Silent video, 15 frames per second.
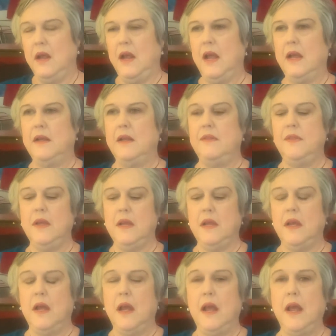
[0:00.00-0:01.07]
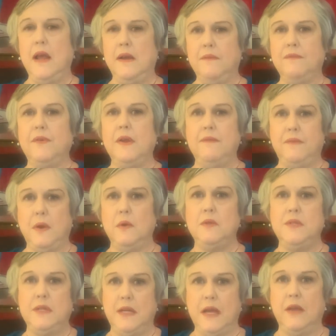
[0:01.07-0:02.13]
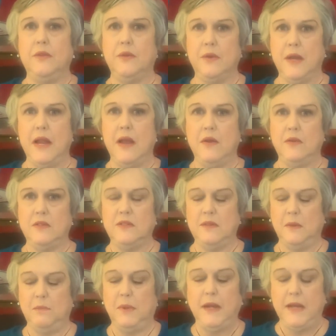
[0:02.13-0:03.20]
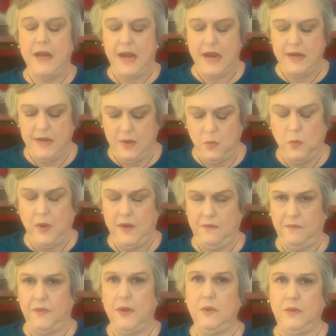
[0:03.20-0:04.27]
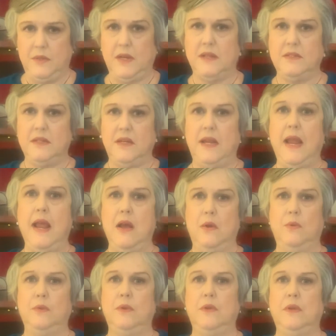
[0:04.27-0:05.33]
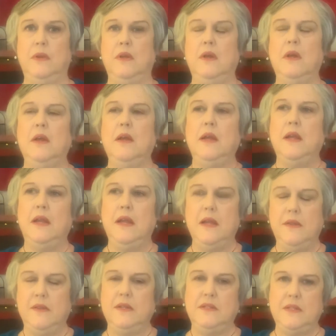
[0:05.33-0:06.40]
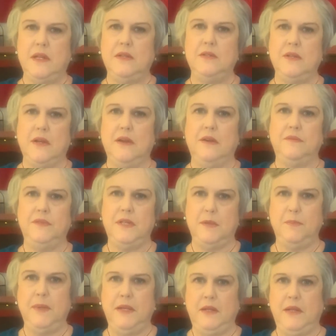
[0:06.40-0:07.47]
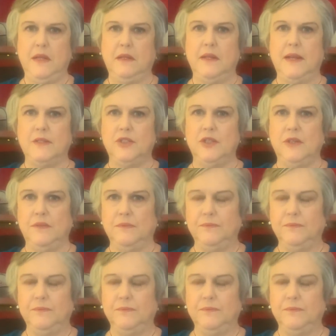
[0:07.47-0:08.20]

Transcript: and I think every vote together counts, but any one vote doesn't count in the sense of tipping the election.